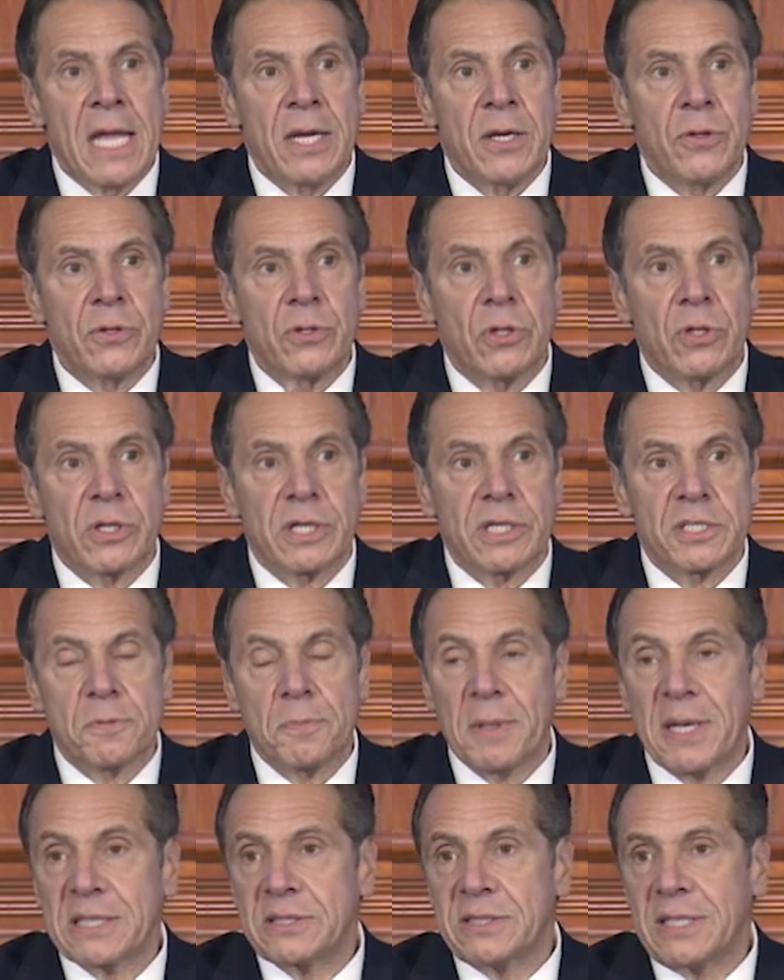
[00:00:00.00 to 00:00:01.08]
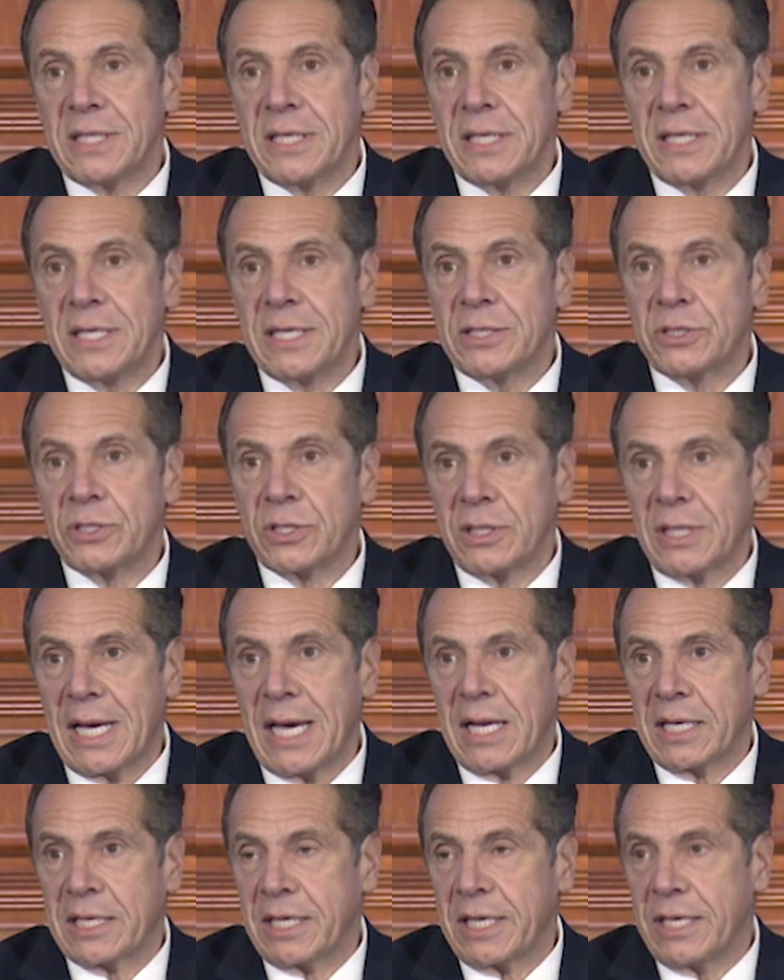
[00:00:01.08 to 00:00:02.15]
New York expects the initial
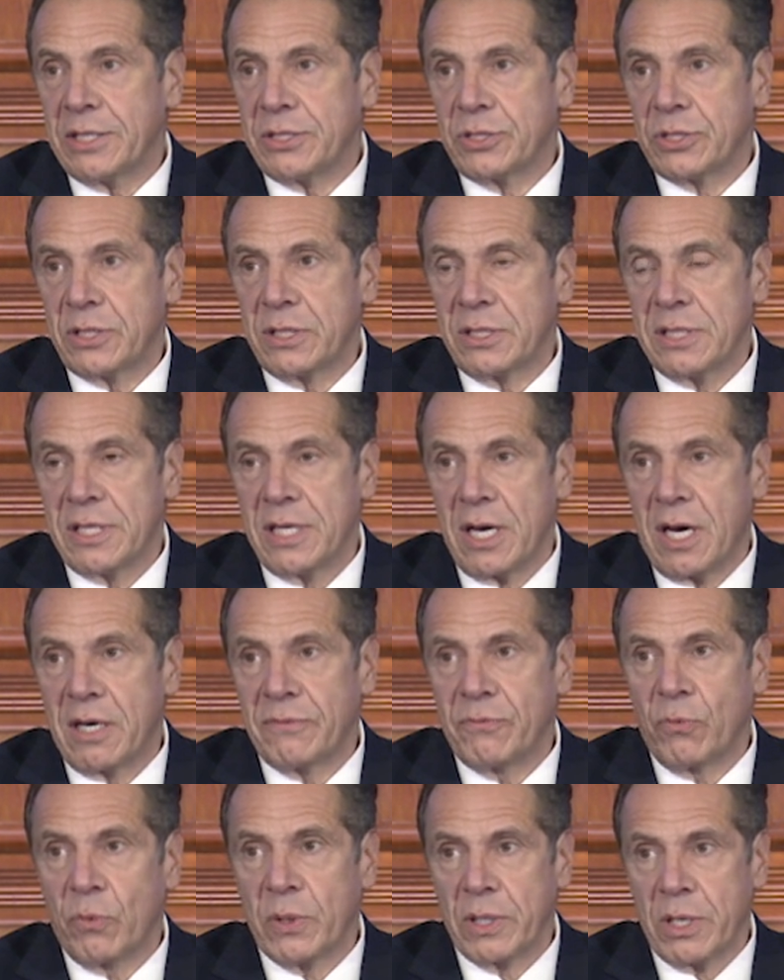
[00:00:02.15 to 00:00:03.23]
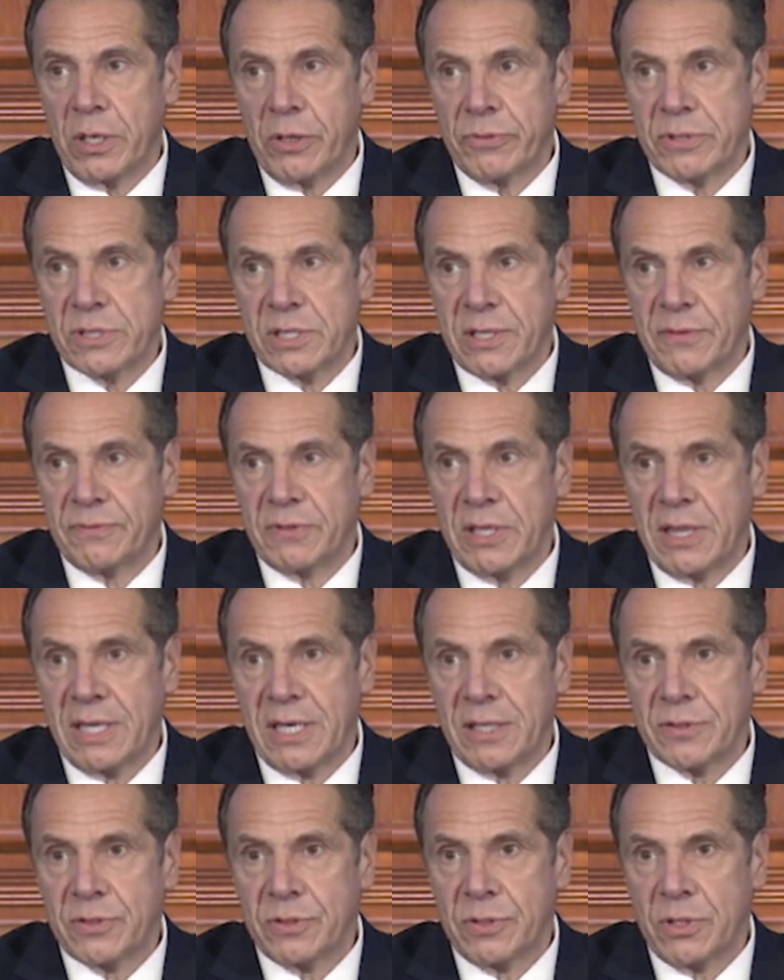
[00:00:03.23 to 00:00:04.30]
allocation of
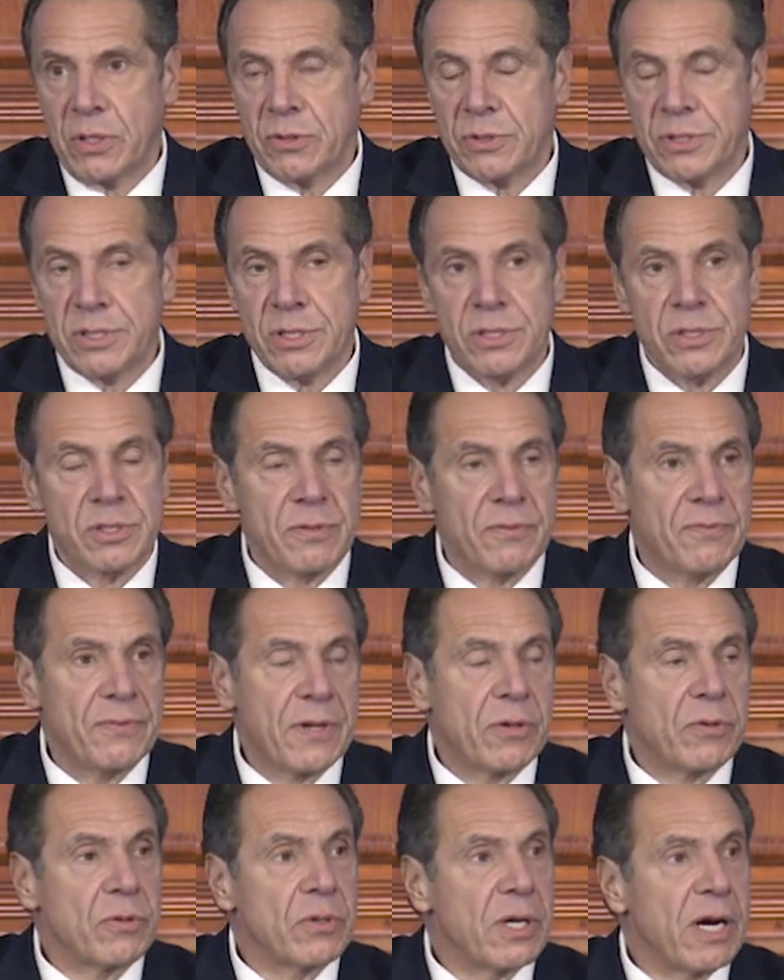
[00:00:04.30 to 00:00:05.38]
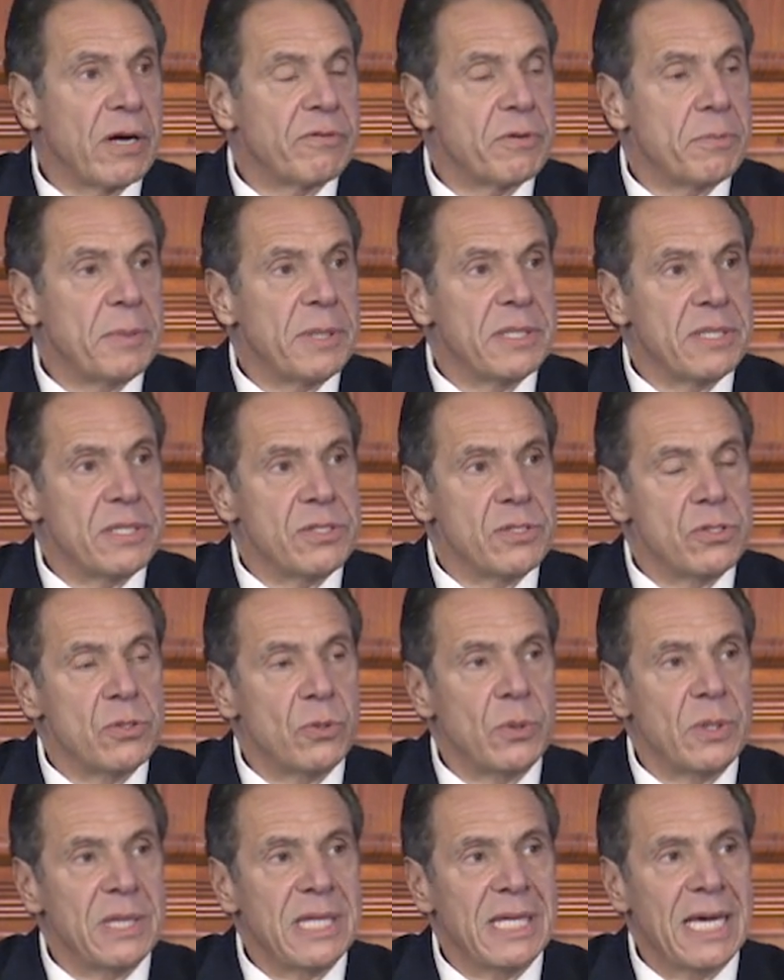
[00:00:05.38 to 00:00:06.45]
170,000 doses. The federal government is
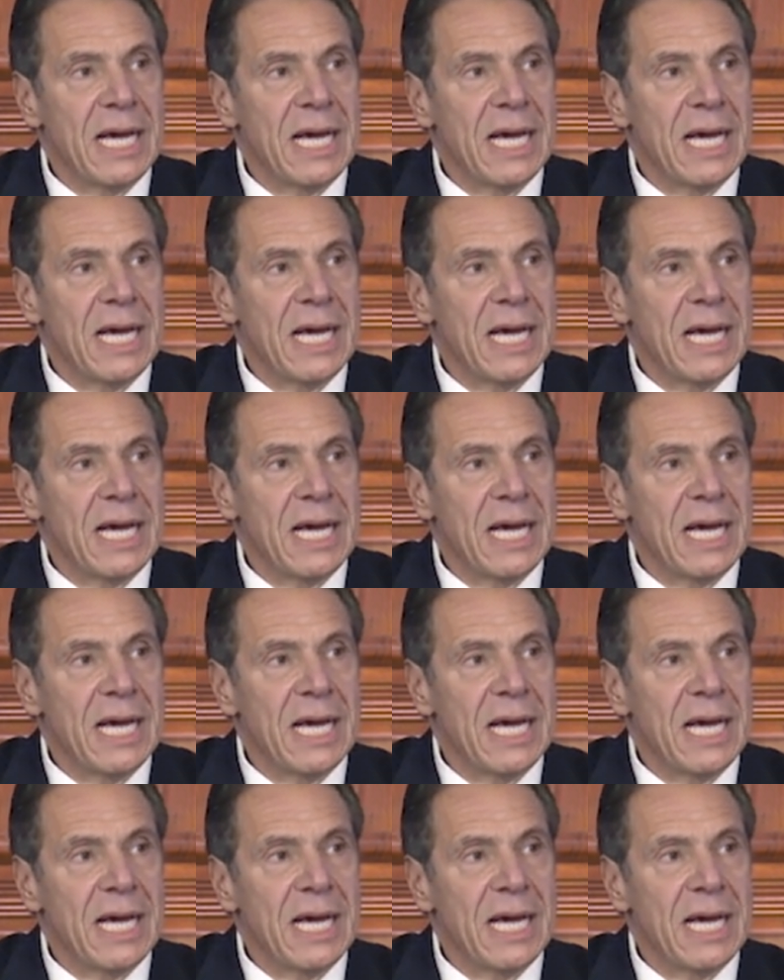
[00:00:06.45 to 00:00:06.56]
doing the